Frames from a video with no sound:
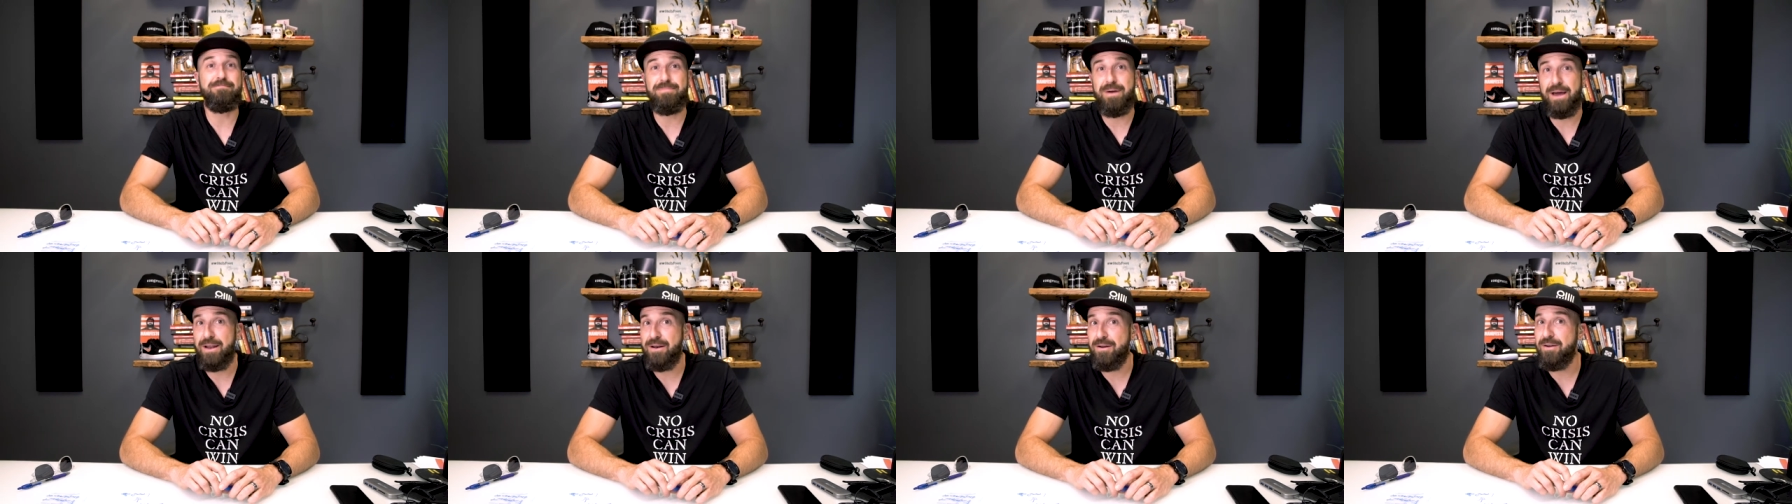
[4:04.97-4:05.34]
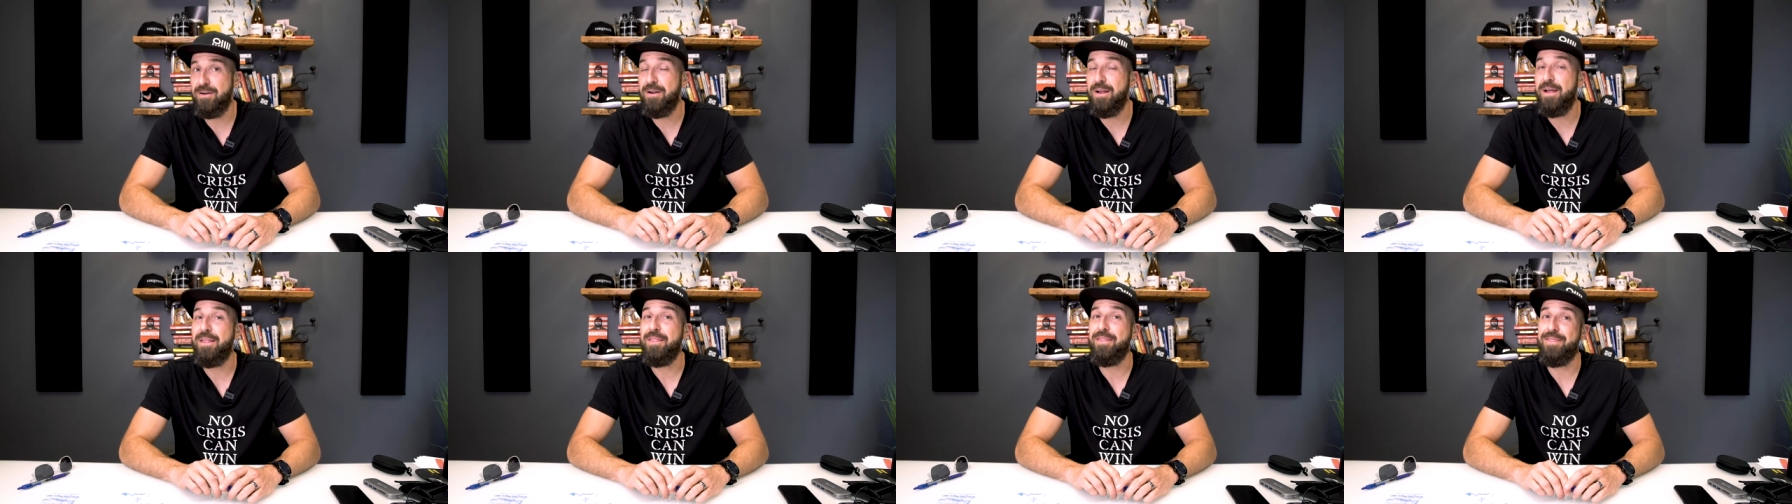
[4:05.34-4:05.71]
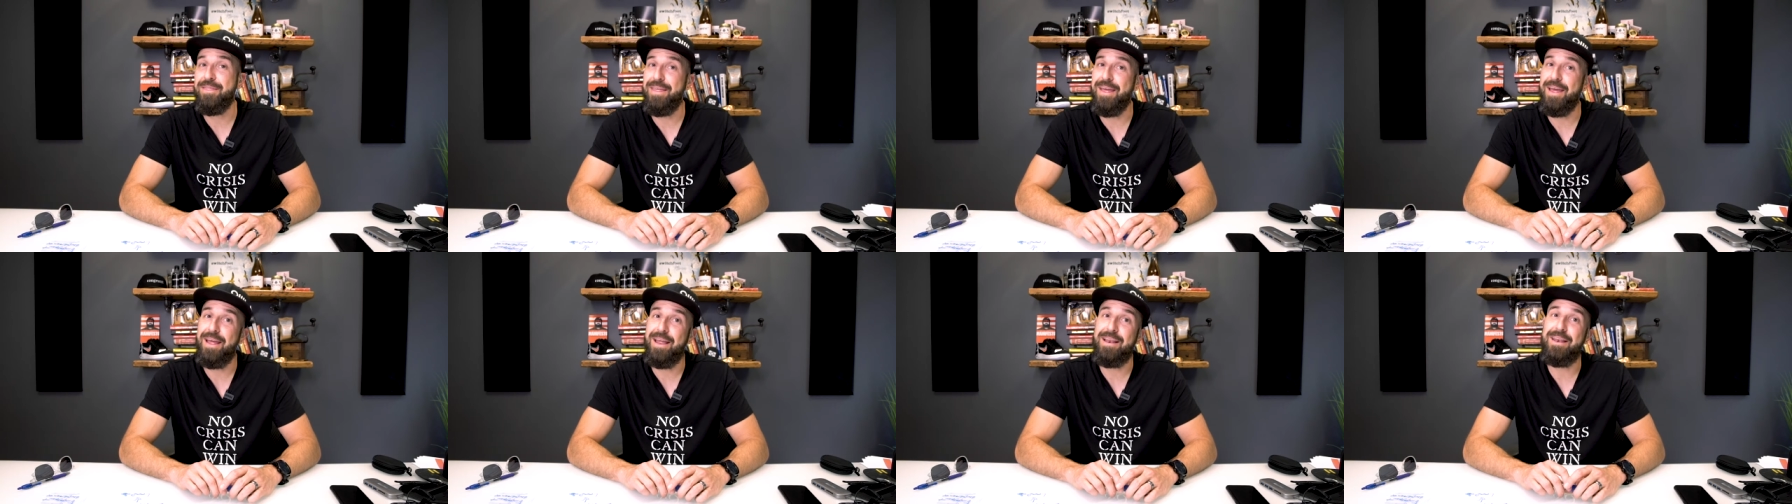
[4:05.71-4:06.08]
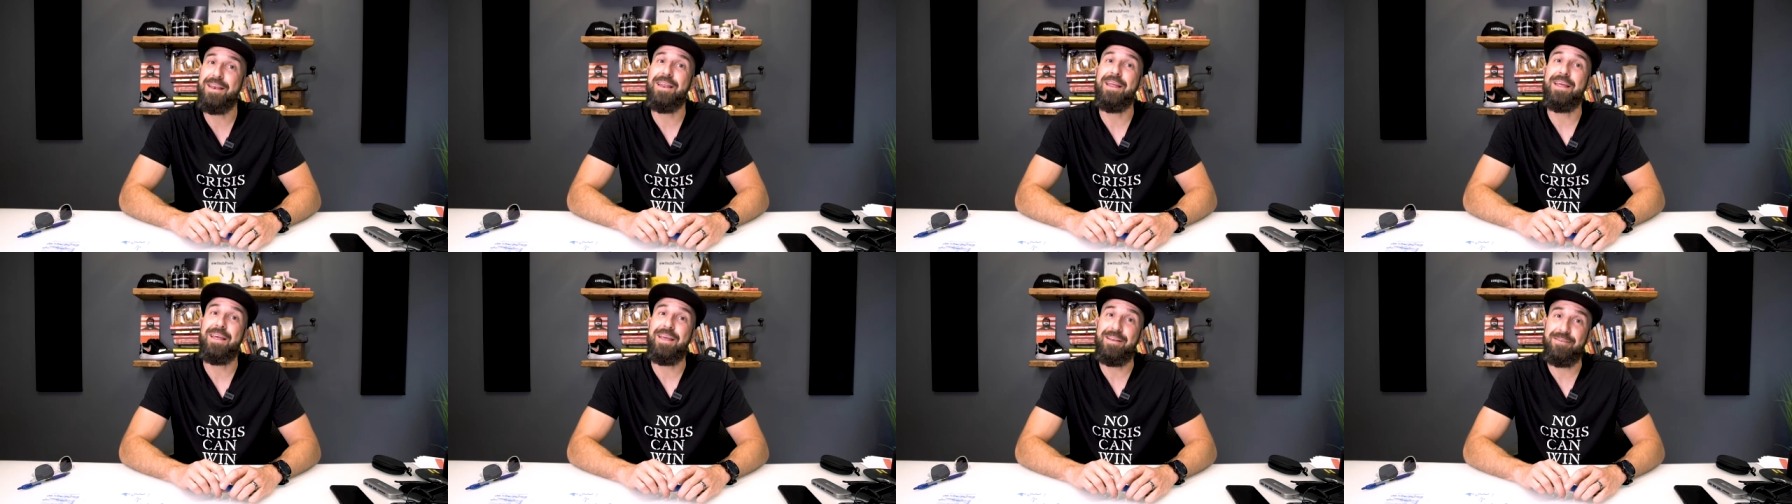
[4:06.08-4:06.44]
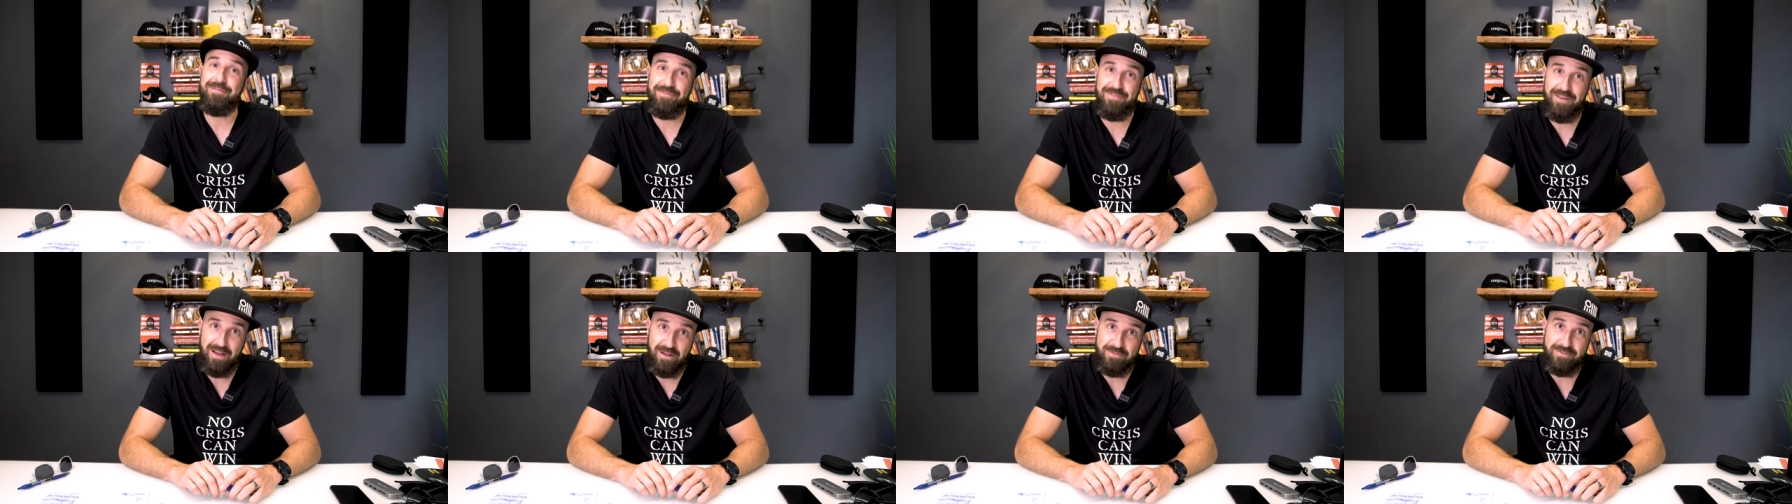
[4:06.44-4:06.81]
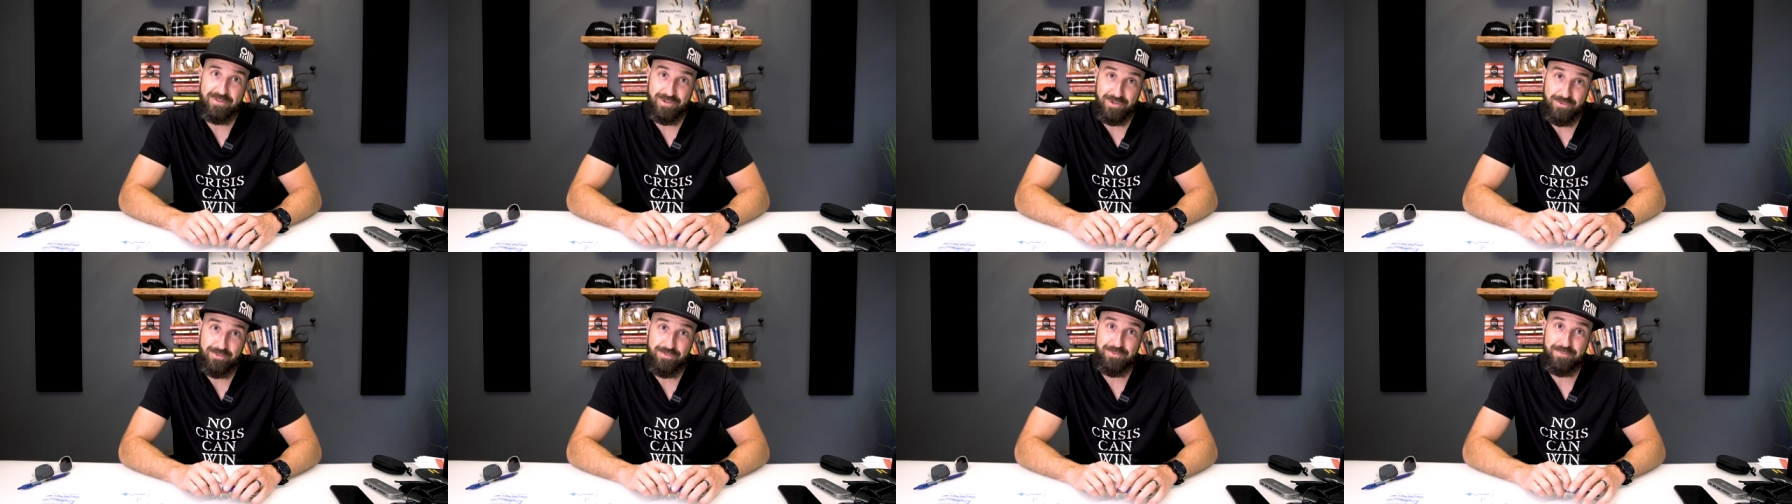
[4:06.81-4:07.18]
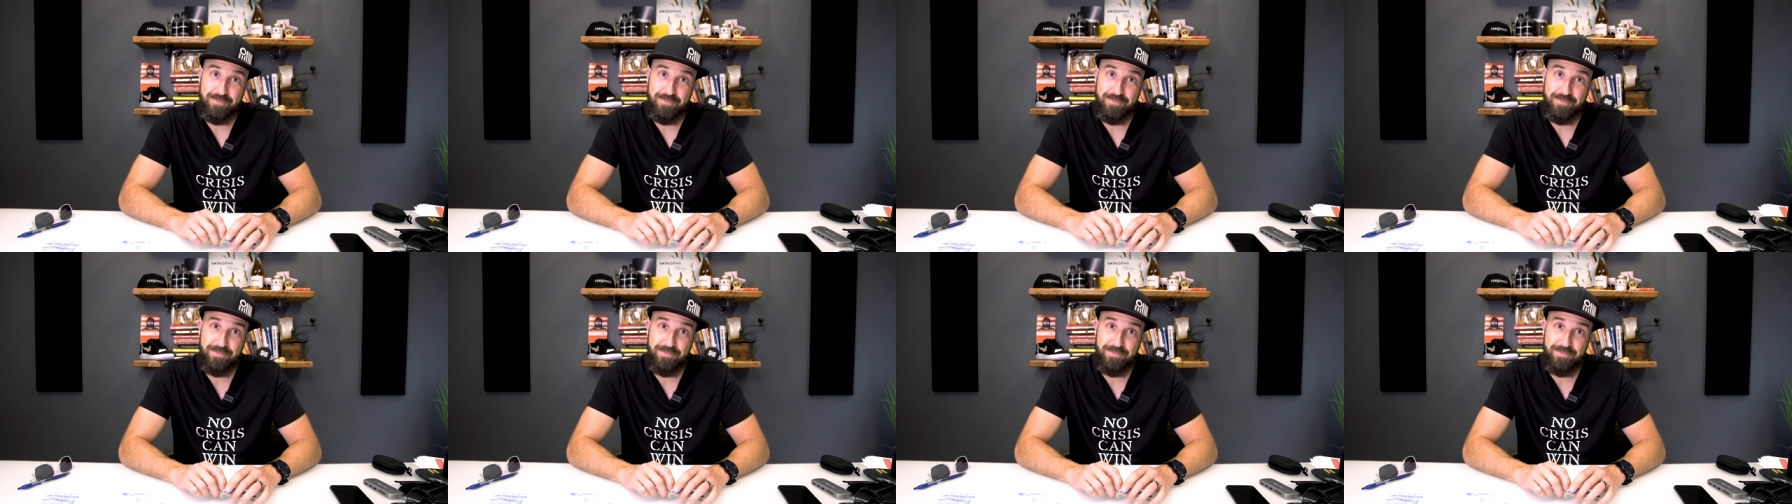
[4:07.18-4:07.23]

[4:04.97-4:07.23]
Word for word: better than it found you.